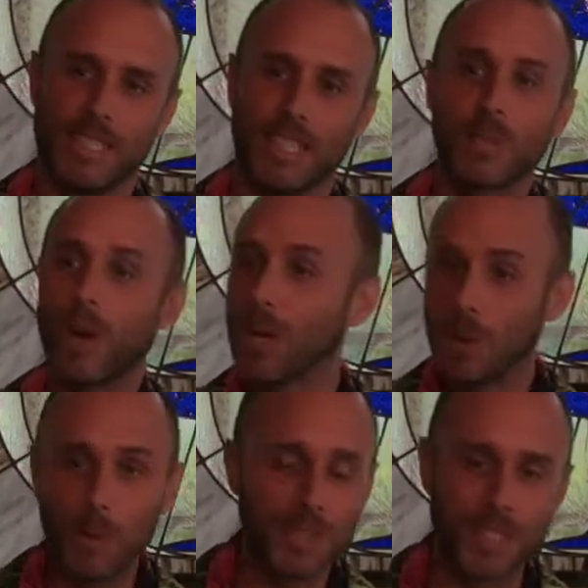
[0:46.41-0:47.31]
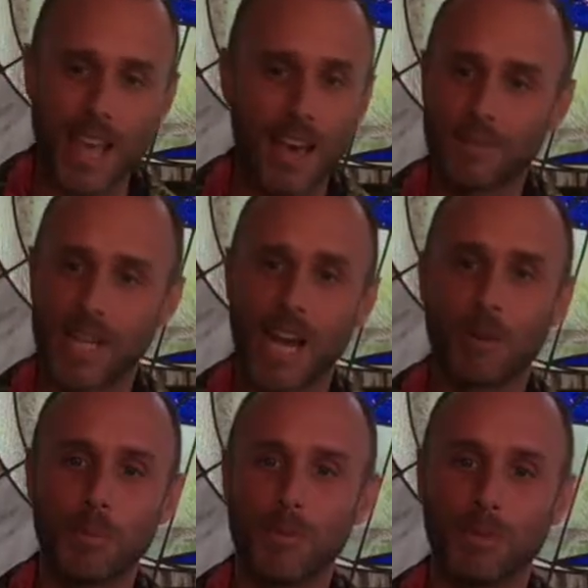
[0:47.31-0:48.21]
That's why I wrote this half an
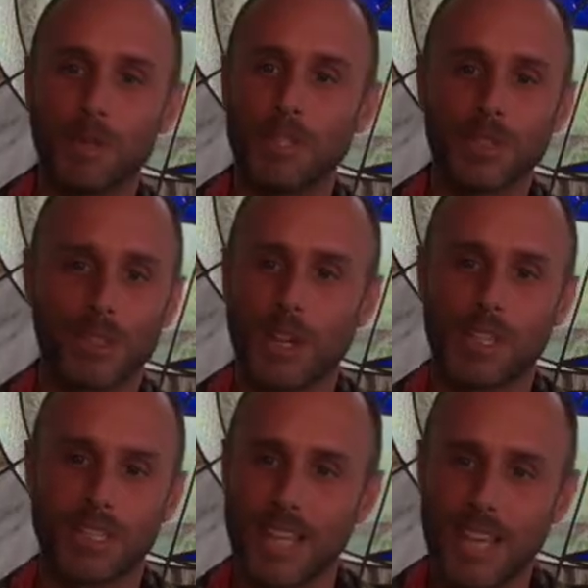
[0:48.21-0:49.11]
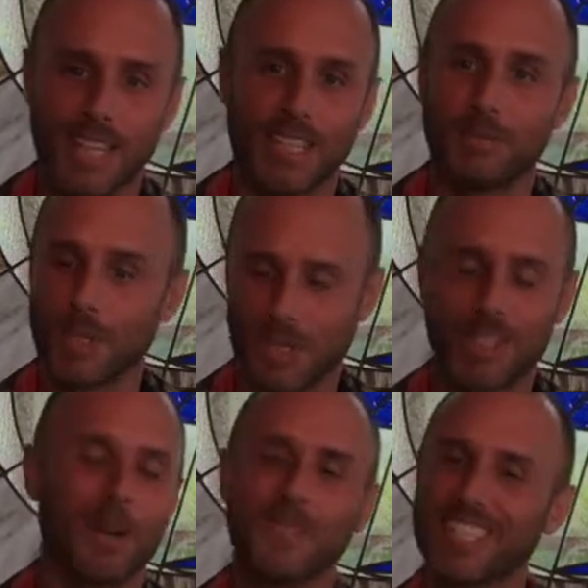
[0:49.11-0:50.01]
hour before I even started saying it. I'm just kidding.